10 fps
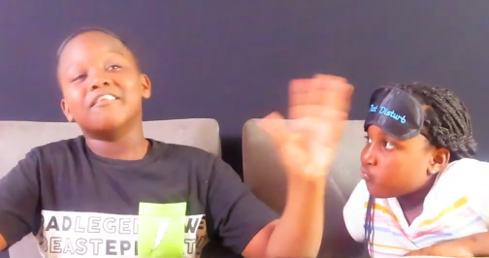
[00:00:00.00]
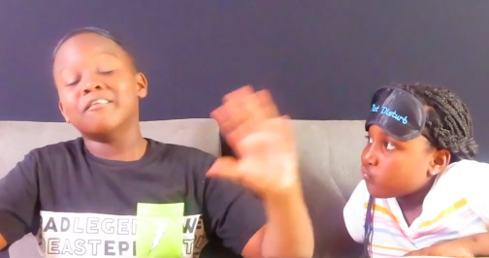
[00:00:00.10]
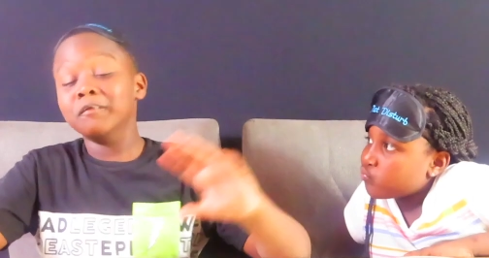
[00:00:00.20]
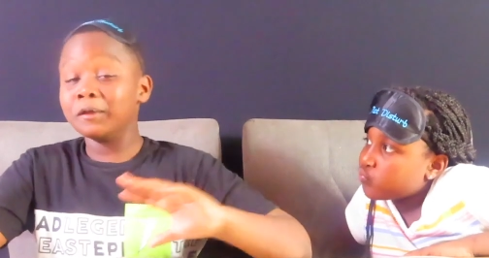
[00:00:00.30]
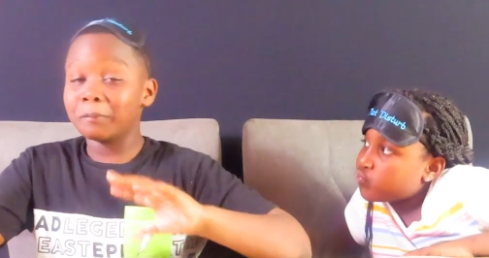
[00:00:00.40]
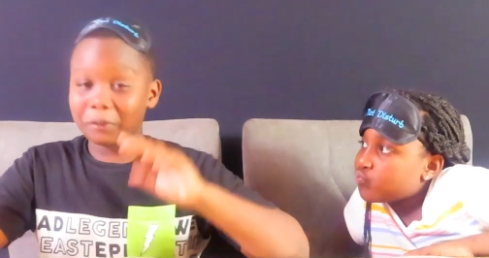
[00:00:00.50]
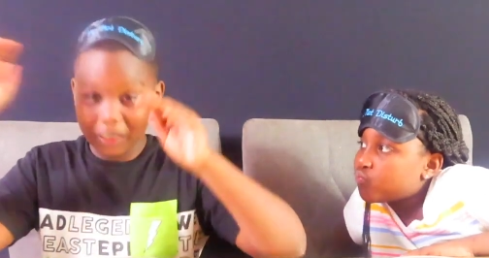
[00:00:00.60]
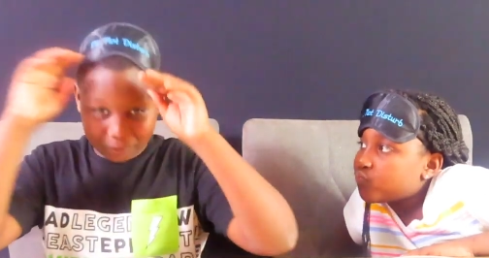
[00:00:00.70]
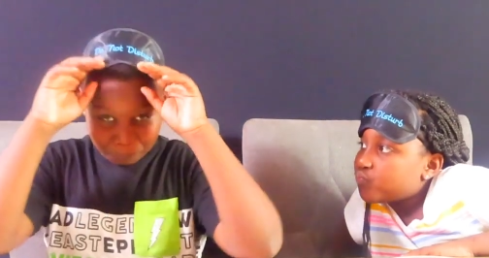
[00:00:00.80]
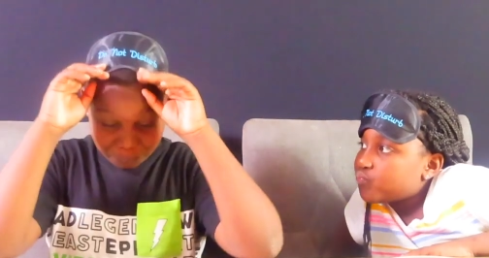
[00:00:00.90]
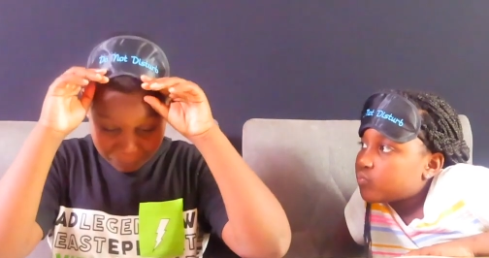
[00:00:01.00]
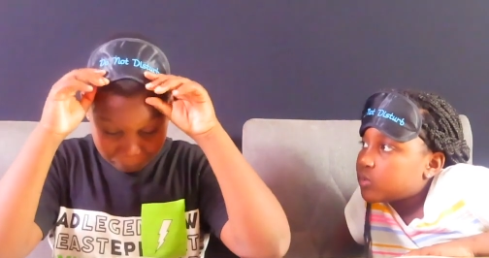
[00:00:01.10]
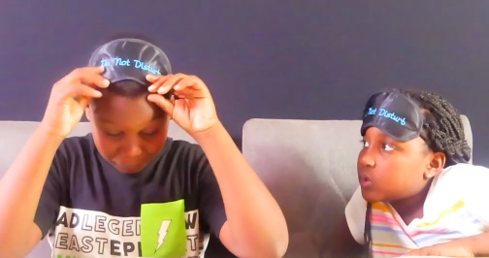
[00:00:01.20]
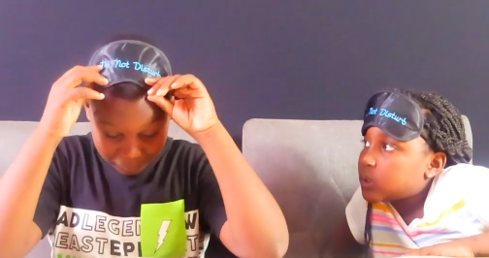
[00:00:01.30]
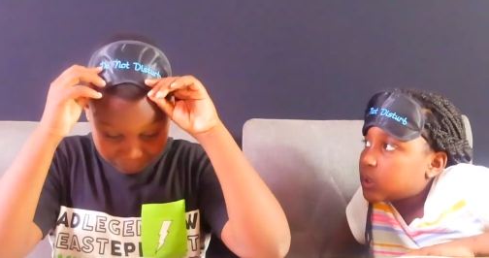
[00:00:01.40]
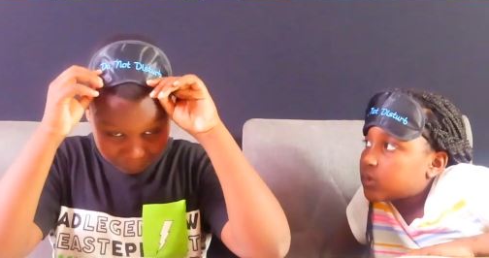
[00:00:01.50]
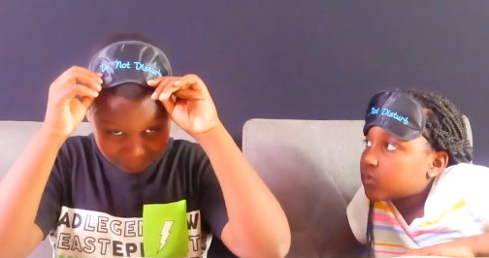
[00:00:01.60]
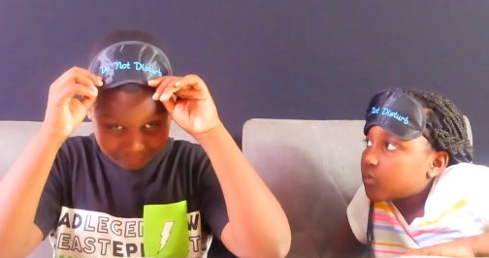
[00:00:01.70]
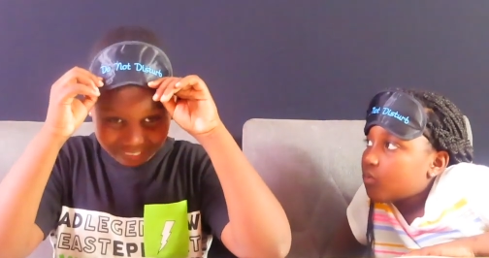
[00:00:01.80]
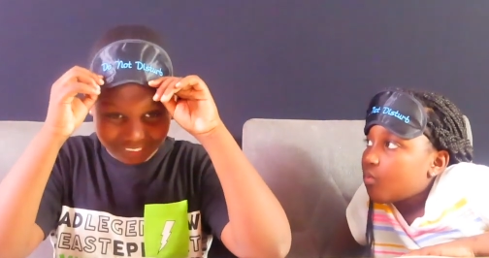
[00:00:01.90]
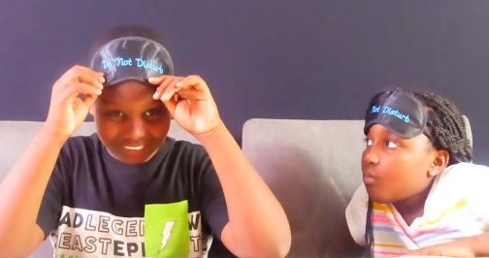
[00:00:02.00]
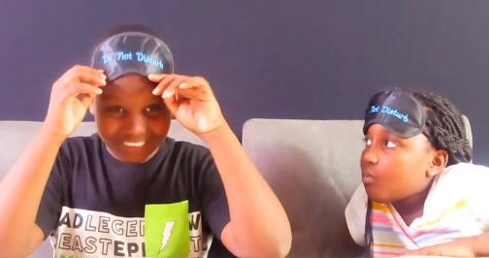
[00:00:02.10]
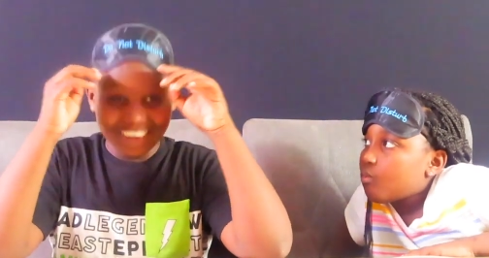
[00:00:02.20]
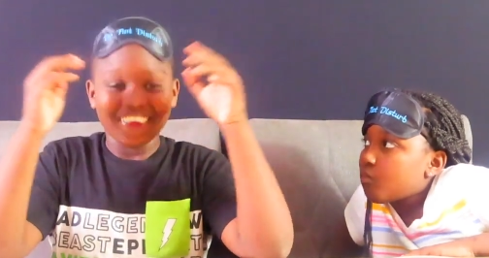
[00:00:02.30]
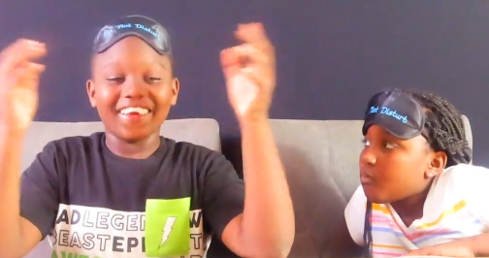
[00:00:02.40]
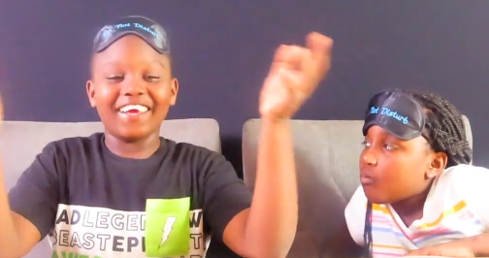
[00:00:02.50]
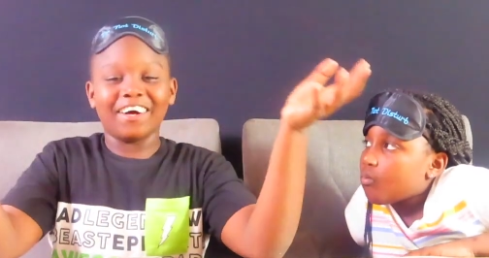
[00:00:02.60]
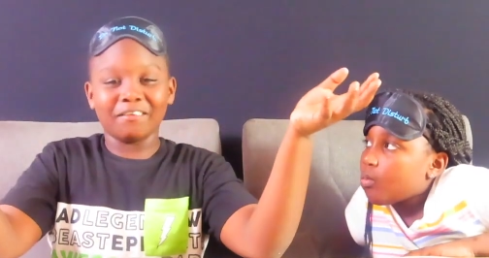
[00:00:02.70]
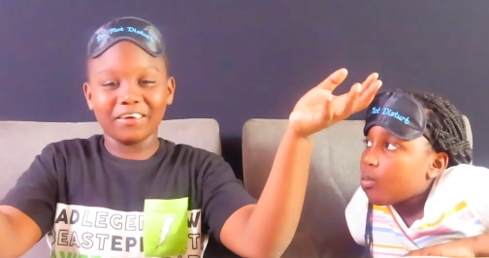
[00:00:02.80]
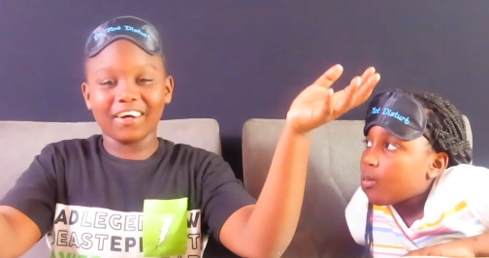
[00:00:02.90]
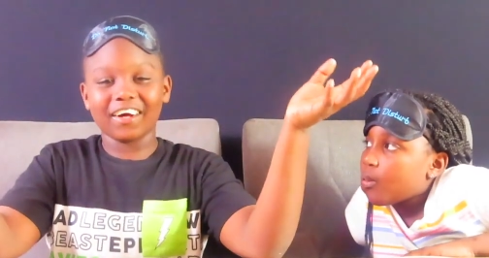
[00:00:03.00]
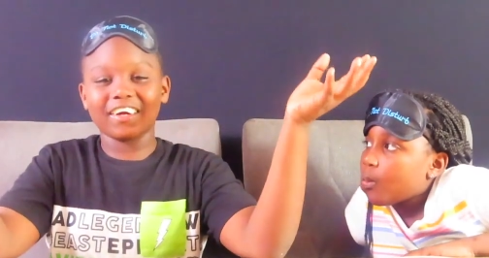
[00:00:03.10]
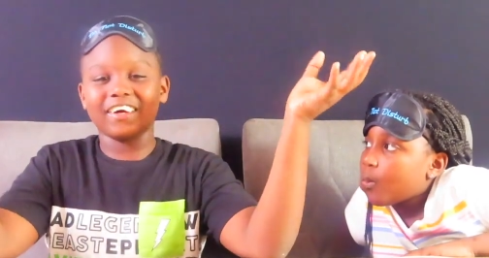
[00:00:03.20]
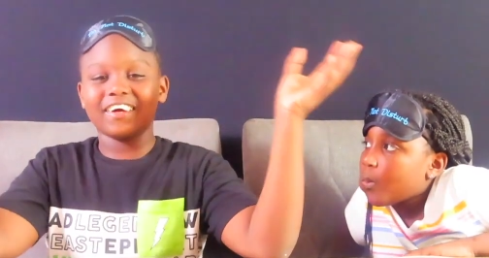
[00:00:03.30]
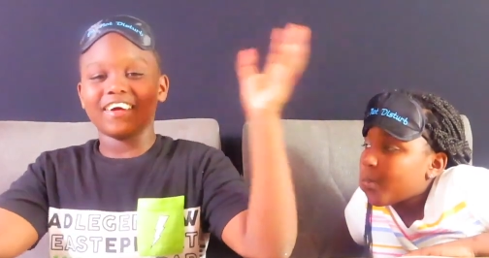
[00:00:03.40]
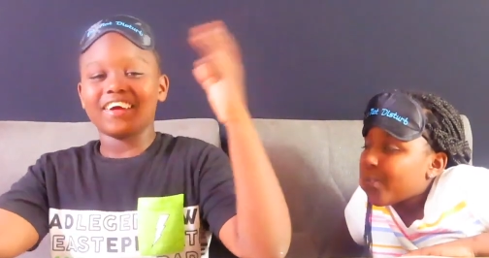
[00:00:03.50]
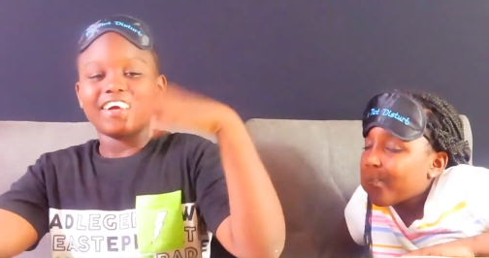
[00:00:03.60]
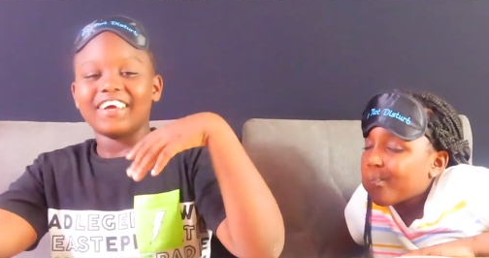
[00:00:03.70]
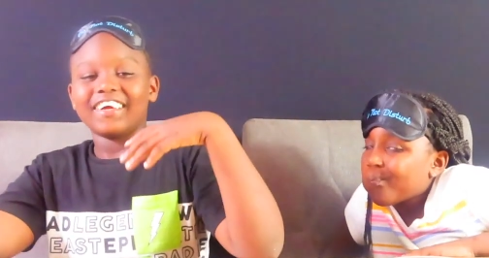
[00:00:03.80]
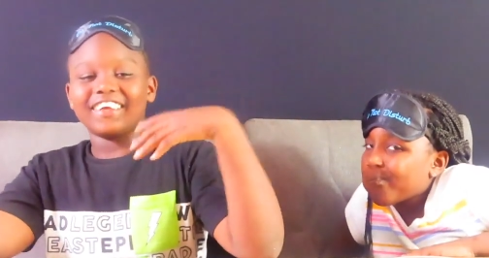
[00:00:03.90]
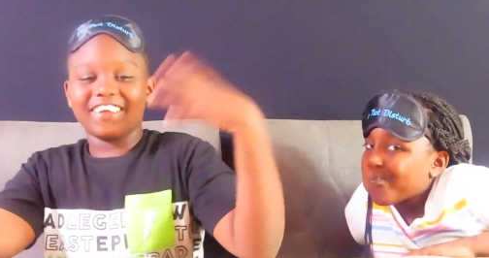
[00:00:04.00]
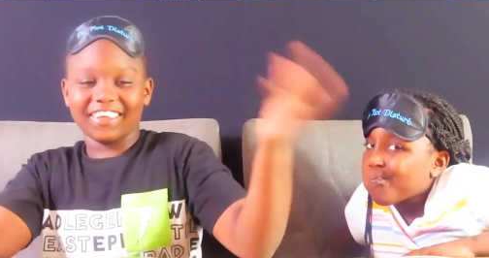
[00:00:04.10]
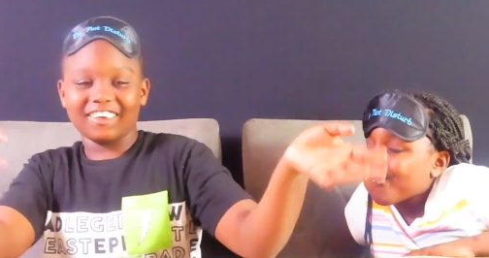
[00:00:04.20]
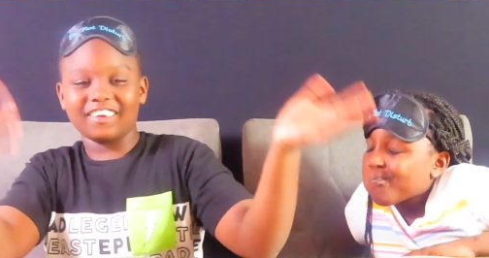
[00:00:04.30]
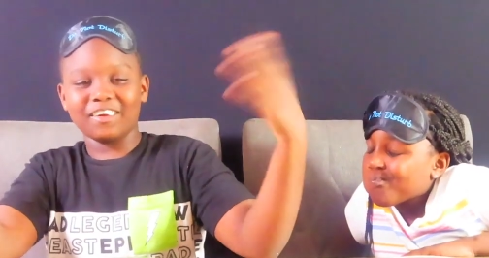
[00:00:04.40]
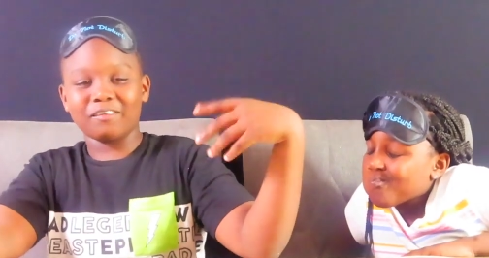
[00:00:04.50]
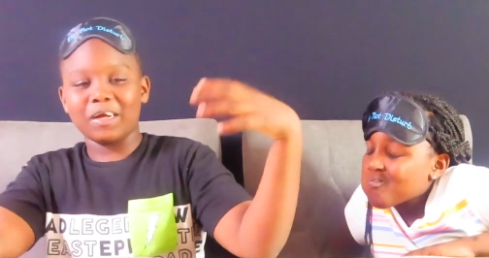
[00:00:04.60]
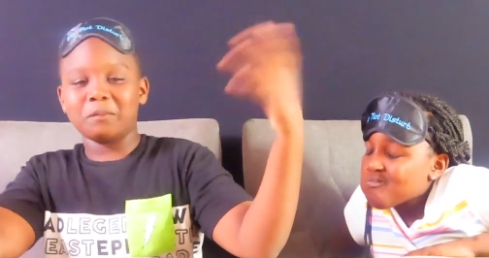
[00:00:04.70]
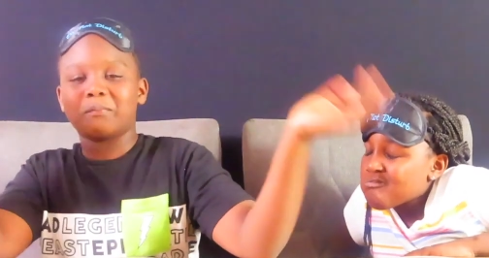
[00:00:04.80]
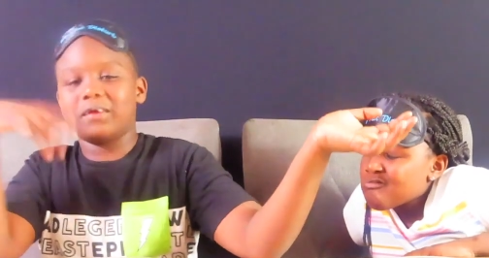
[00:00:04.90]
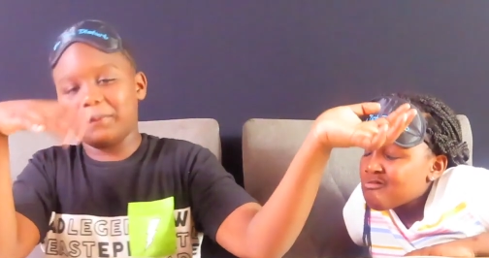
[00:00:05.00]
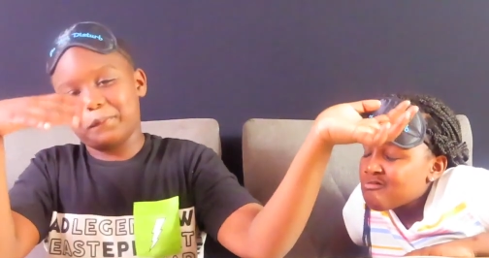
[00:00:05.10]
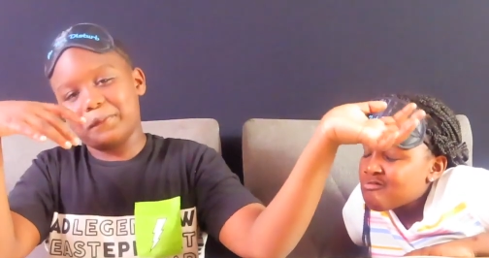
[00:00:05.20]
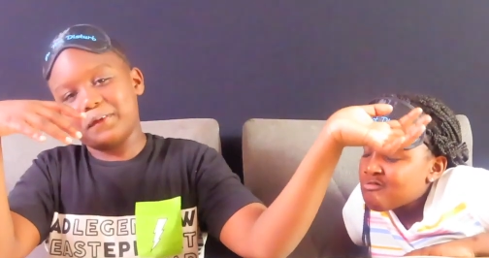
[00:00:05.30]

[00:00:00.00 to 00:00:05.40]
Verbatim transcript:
Speaker 1: we have to put our blindfolds on, and we gotta guess the right peep.